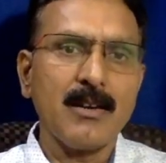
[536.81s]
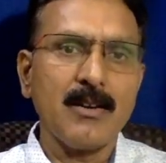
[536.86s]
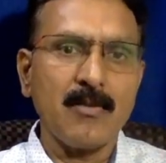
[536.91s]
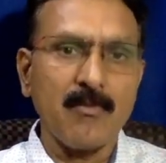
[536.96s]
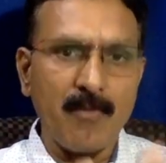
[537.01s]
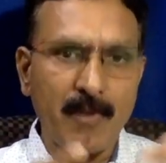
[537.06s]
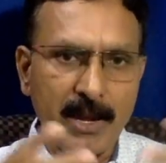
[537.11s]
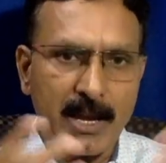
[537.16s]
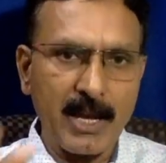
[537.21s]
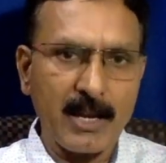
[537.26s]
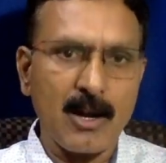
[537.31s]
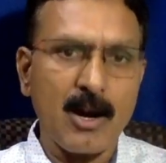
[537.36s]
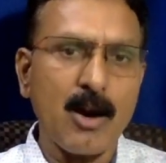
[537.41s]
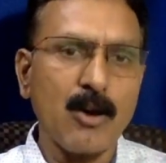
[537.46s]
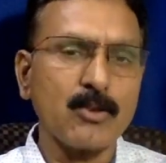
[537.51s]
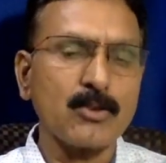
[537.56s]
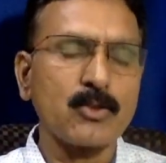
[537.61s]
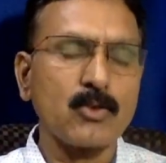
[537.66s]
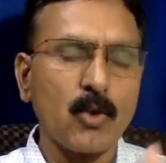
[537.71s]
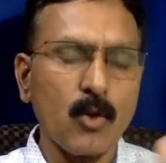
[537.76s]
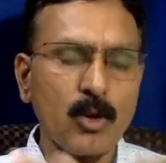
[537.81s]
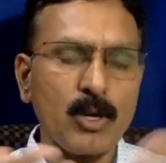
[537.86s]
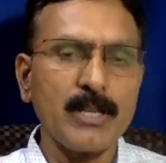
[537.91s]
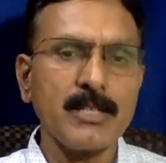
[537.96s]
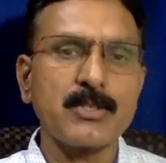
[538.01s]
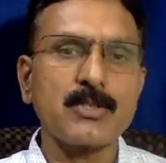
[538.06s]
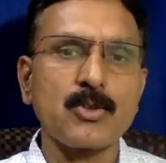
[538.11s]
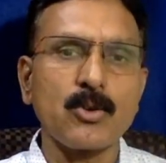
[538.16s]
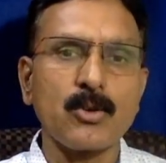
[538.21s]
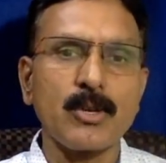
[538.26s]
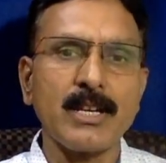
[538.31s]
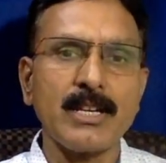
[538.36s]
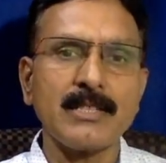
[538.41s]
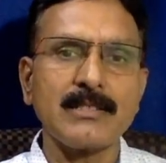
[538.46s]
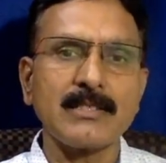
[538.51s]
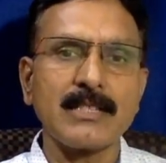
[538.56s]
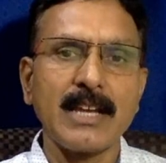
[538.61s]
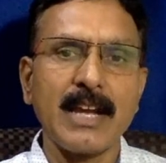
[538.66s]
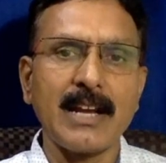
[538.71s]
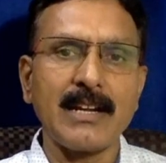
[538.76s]
warehouse, cold
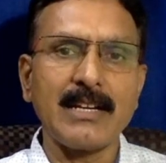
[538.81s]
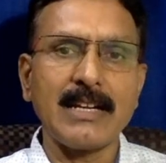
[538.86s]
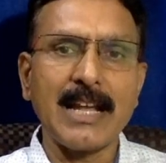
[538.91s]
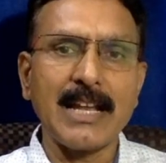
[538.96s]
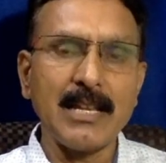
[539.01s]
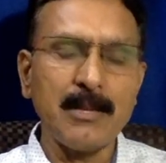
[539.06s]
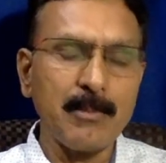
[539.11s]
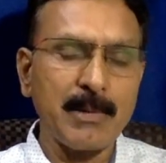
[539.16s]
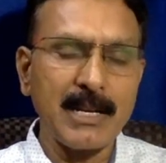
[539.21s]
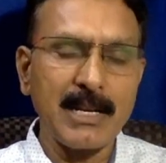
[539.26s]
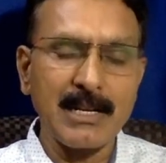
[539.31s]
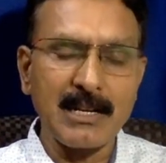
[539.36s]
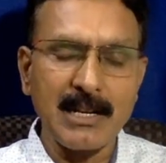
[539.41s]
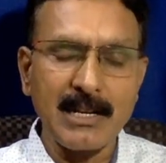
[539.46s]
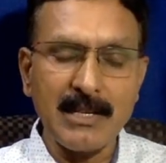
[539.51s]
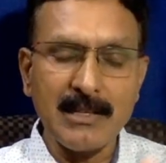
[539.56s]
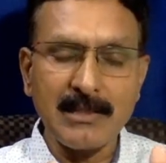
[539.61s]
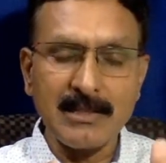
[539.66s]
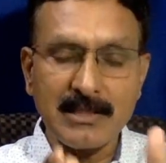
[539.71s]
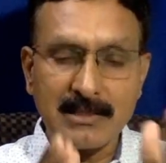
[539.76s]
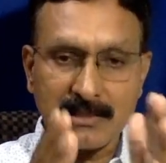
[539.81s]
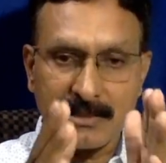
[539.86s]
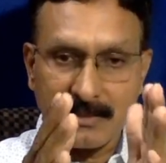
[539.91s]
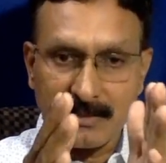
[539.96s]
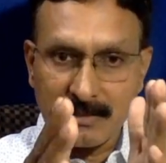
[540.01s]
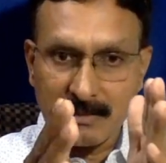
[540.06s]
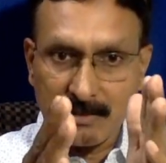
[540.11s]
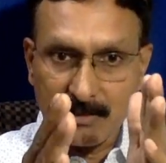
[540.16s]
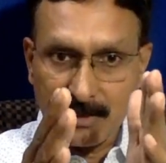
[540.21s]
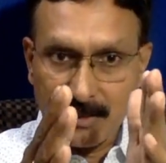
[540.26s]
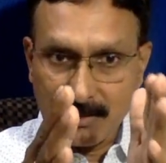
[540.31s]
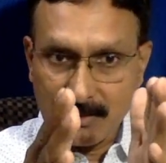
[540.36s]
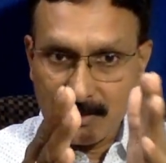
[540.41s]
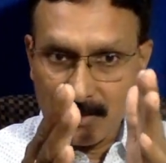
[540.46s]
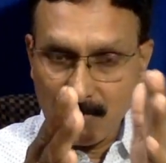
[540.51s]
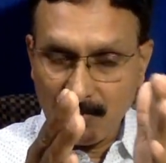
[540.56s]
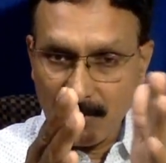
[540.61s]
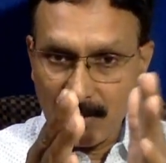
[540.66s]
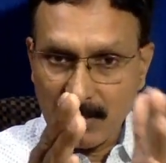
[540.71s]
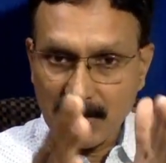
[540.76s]
storage, and deliberately this
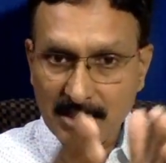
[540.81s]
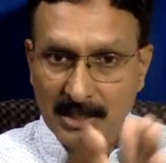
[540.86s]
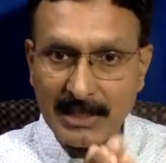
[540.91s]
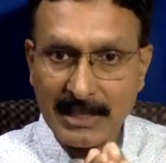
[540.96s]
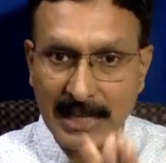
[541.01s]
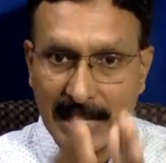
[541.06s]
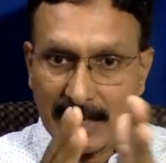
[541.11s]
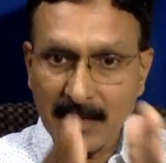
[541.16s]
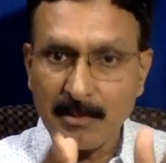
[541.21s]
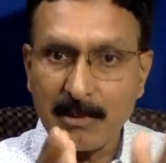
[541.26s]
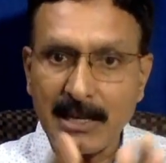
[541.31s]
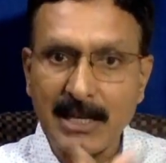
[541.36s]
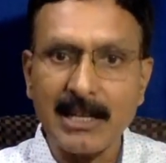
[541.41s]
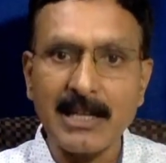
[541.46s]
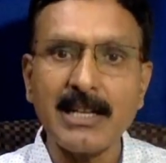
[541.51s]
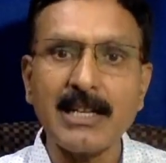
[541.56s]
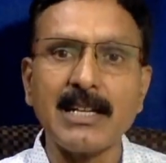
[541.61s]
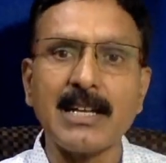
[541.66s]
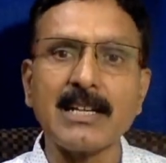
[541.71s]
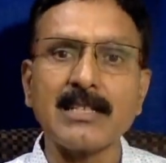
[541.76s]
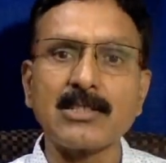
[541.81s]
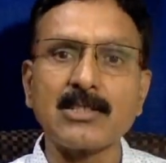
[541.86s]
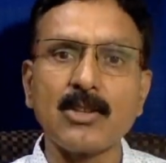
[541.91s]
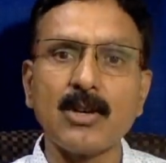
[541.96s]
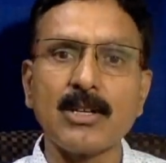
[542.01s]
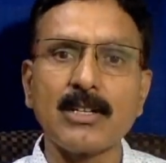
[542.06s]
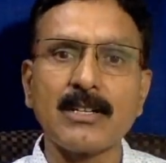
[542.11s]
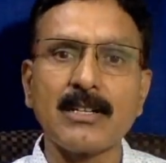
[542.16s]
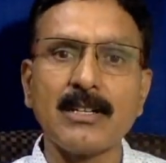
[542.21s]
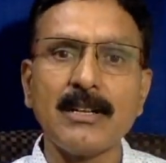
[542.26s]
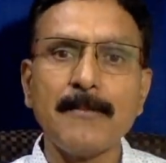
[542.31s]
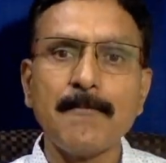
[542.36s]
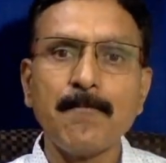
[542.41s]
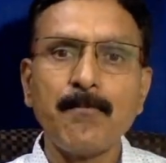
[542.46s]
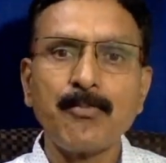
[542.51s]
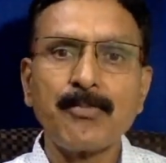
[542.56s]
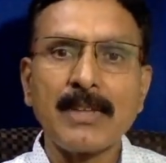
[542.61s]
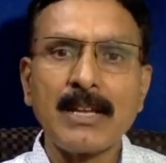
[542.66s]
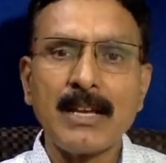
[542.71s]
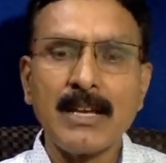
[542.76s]
definition deliberately does not
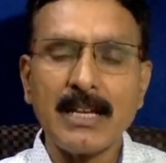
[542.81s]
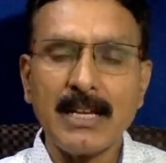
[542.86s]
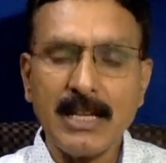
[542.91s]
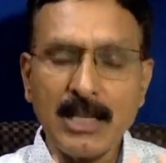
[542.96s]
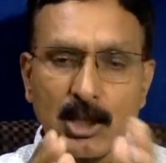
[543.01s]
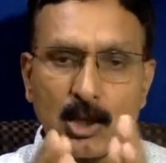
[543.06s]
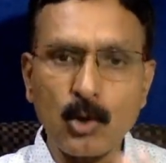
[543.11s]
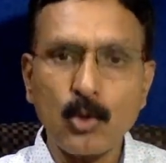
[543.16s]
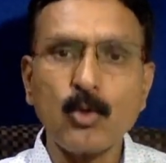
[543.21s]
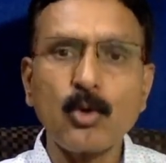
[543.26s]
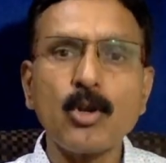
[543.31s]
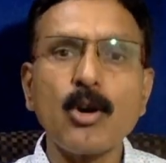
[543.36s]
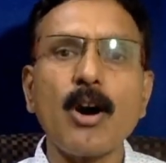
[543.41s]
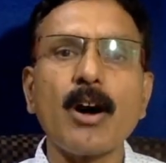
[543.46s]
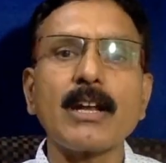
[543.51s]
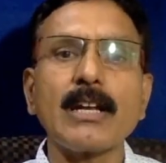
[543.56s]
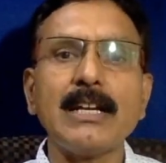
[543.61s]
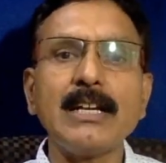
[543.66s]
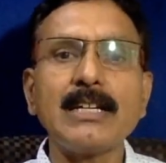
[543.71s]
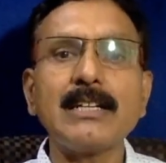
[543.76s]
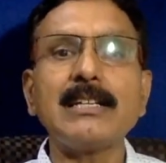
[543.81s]
include, or it